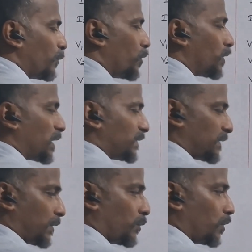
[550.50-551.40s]
volt is
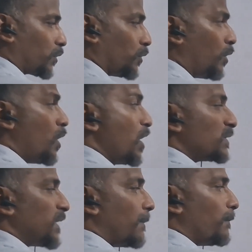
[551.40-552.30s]
equal to
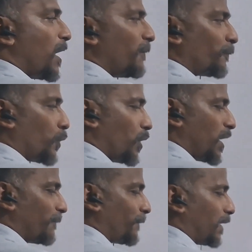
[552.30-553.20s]
sum of
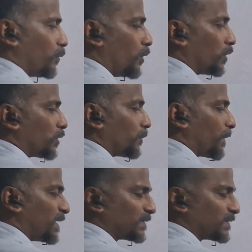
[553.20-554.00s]
25 volt plus